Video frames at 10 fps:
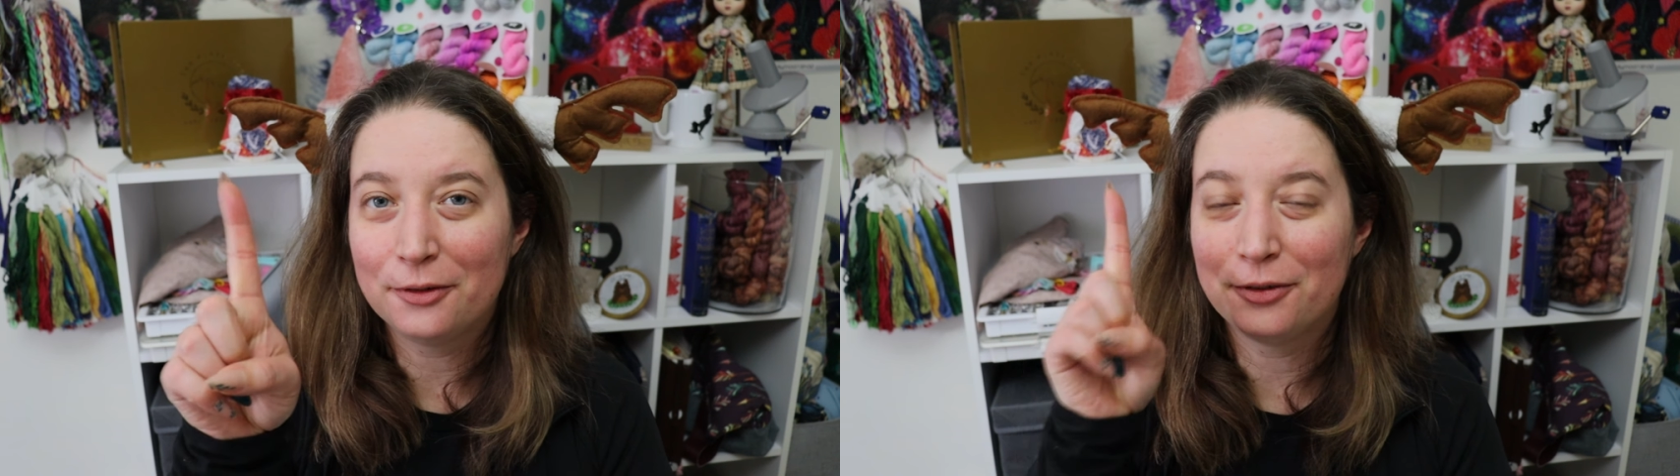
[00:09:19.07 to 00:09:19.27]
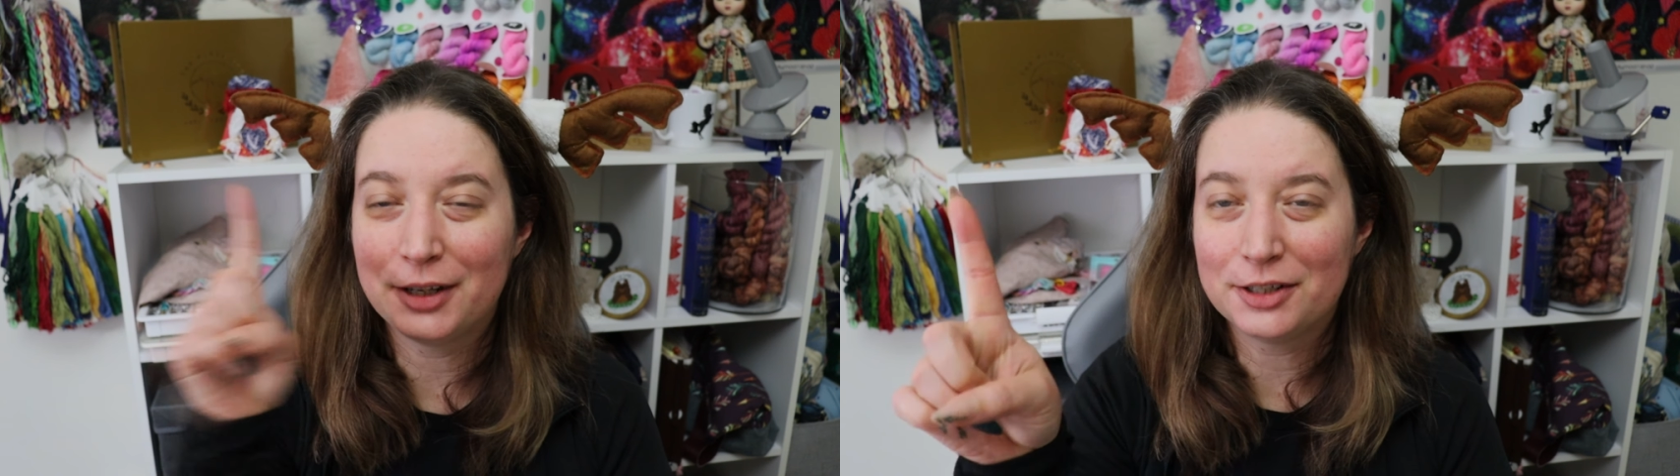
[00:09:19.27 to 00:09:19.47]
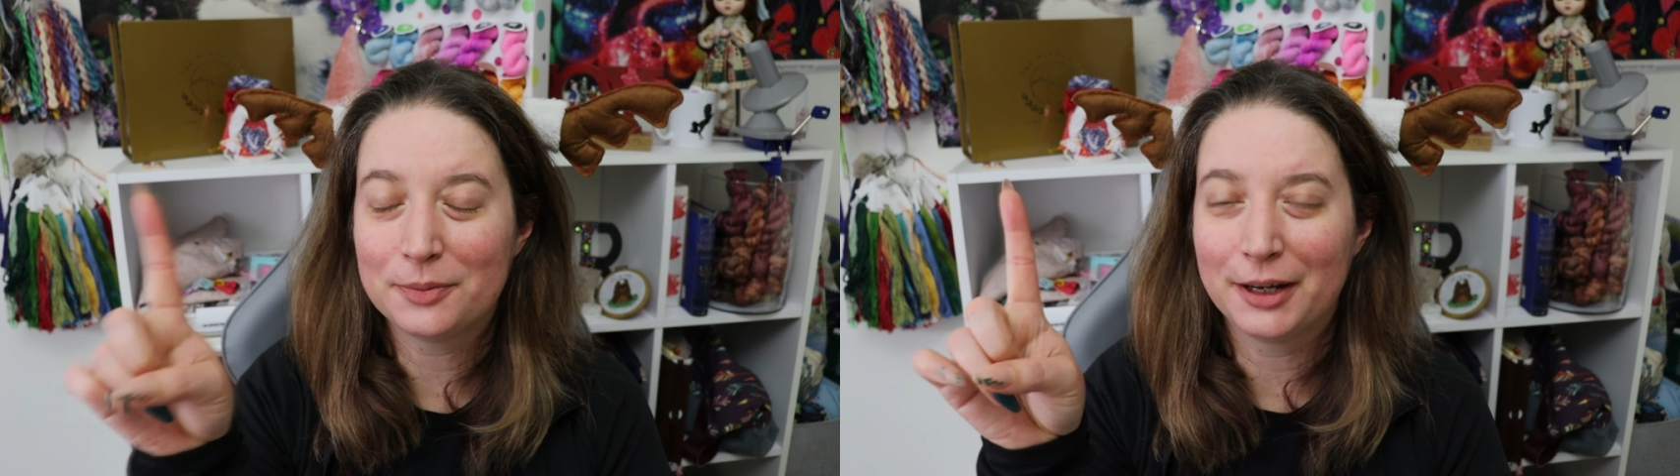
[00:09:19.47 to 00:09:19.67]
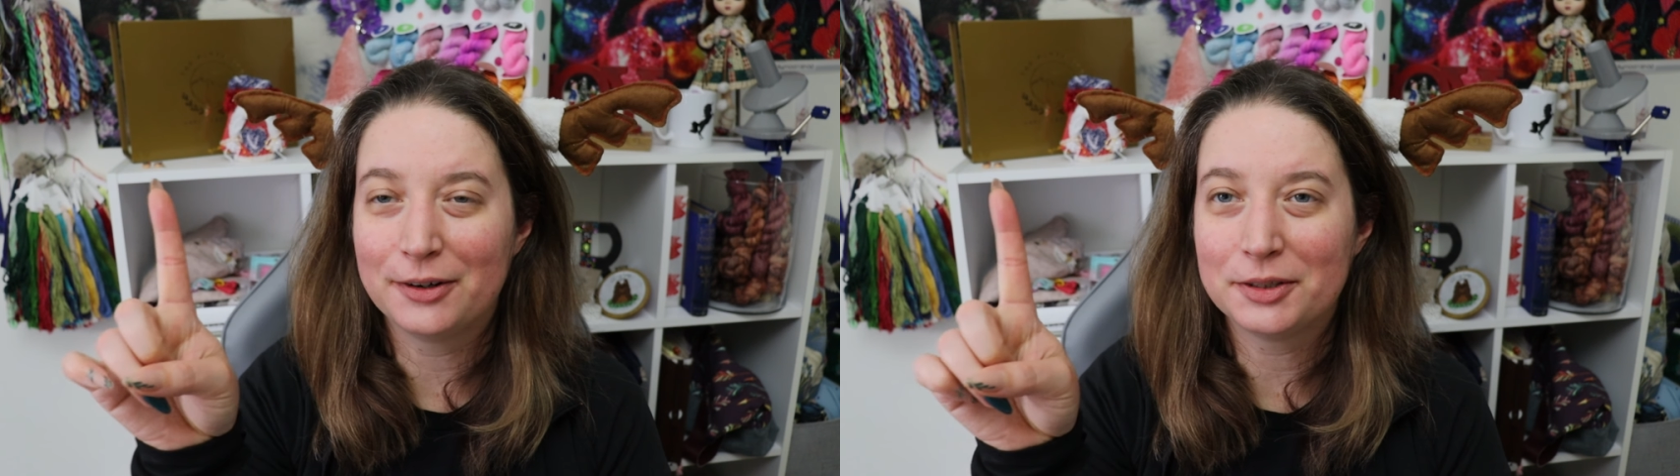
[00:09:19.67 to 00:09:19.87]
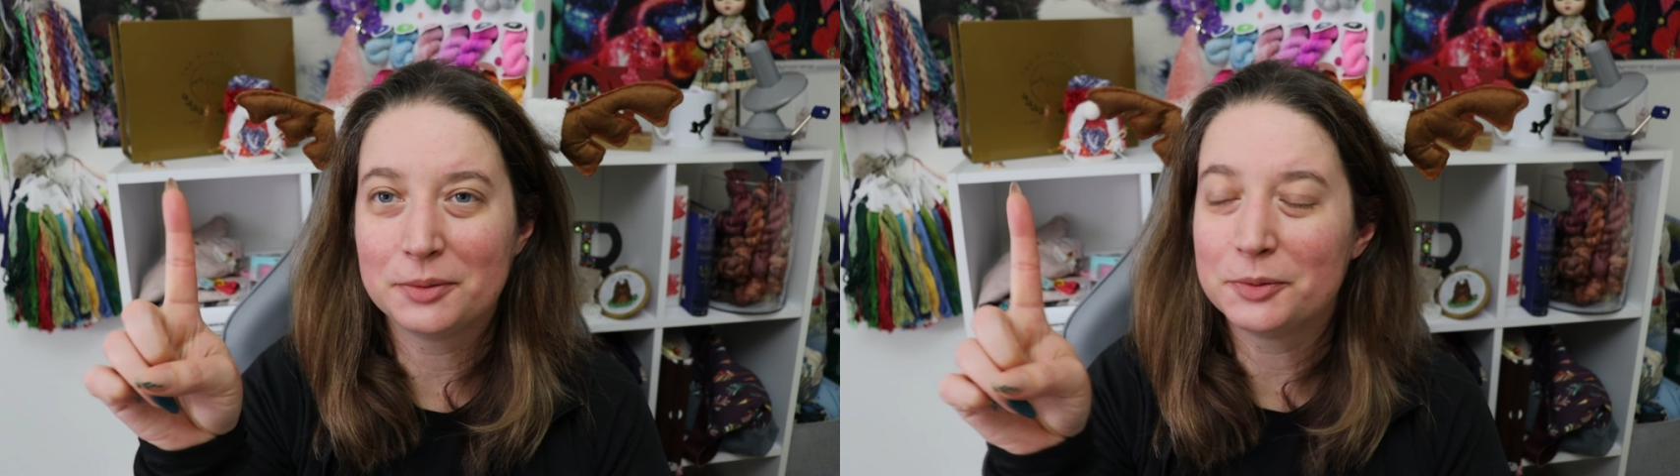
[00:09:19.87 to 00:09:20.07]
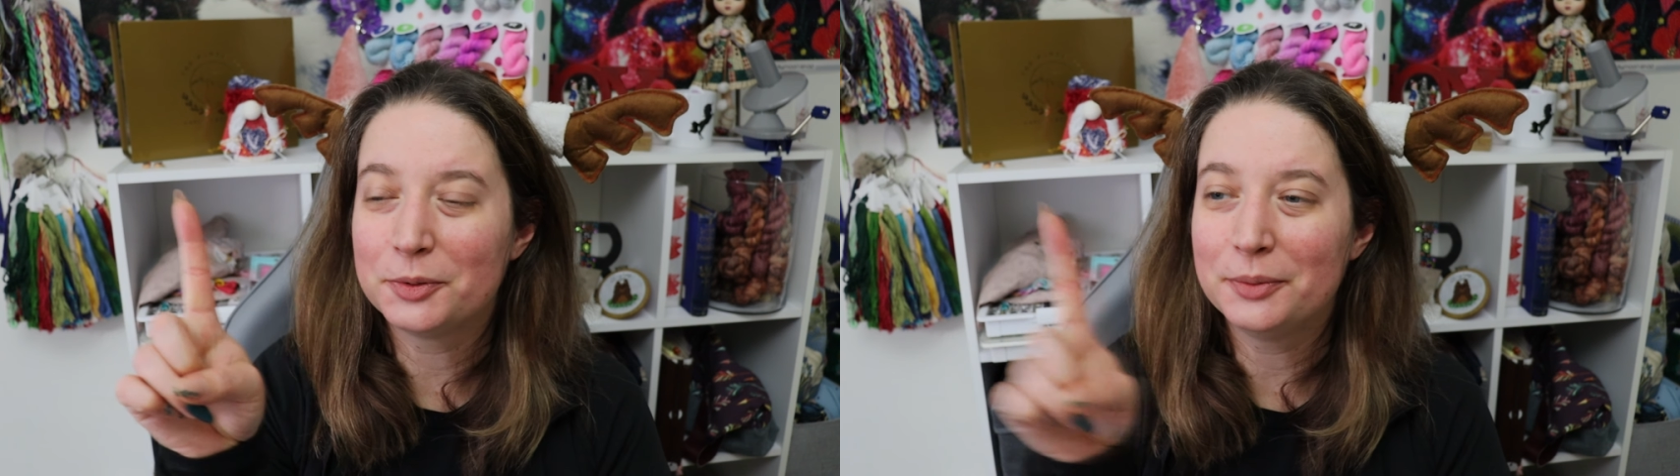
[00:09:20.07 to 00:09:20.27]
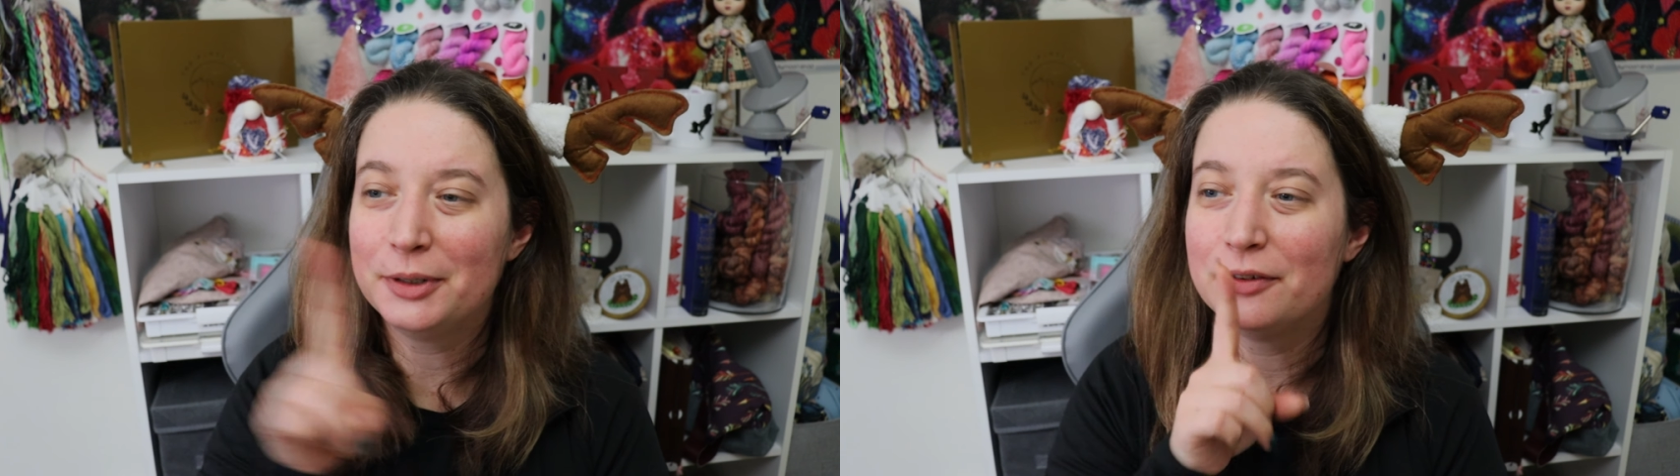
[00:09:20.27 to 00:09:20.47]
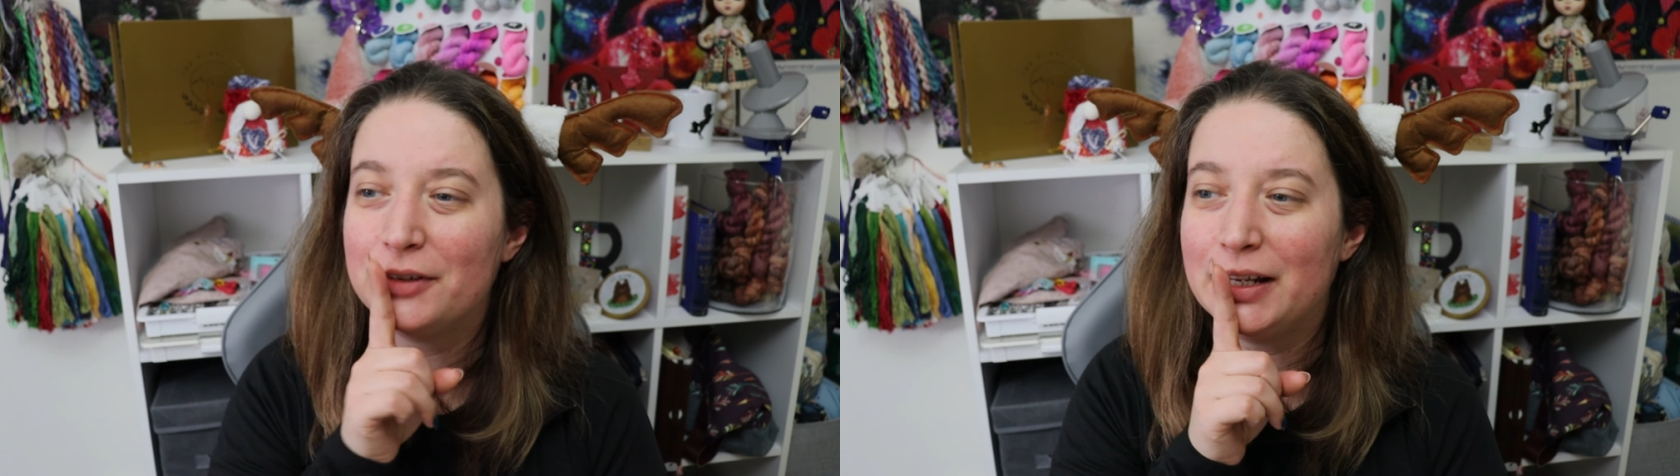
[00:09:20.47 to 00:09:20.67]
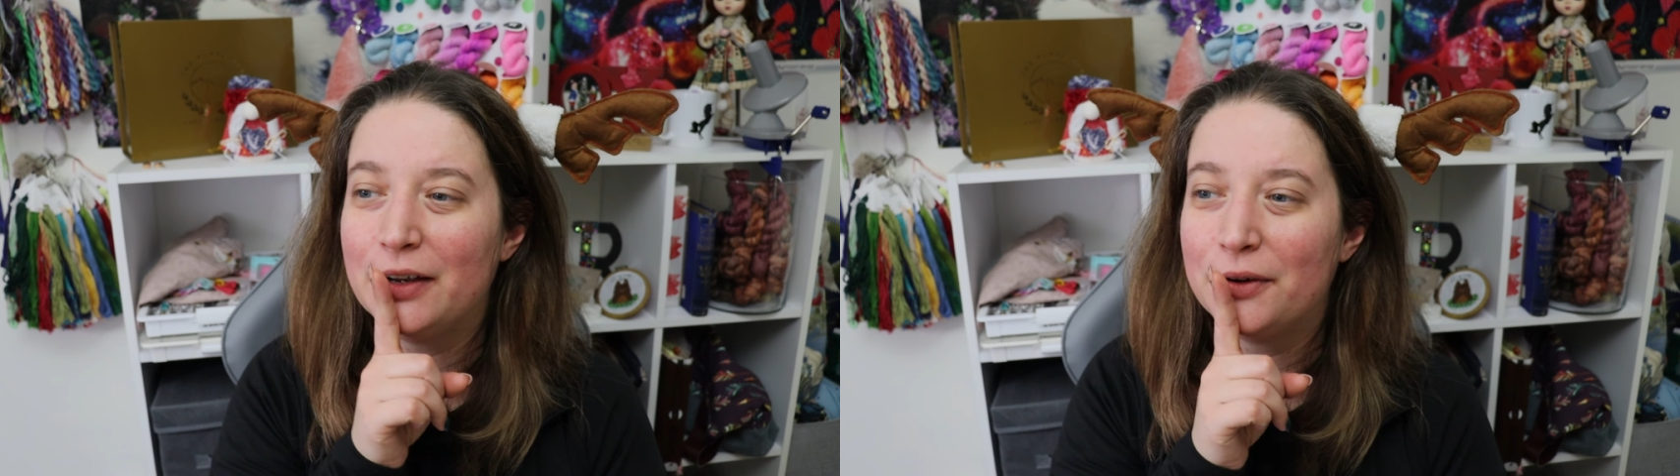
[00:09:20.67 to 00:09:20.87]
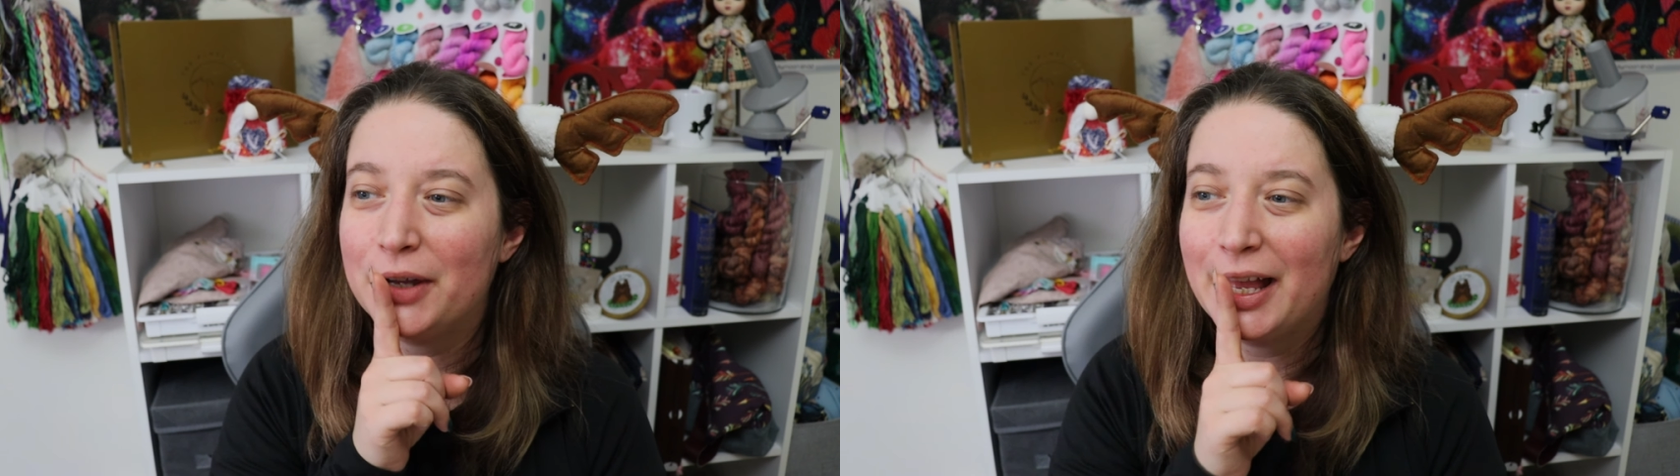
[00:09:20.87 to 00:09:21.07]
finish my Christmas premiere
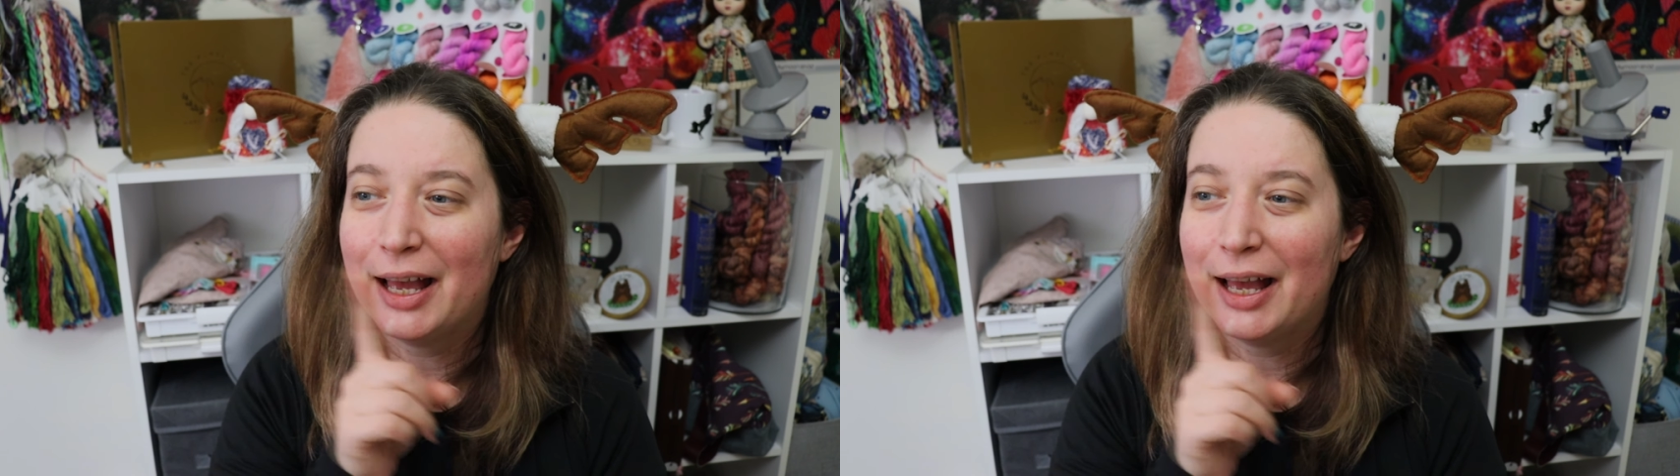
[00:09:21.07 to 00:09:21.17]
video,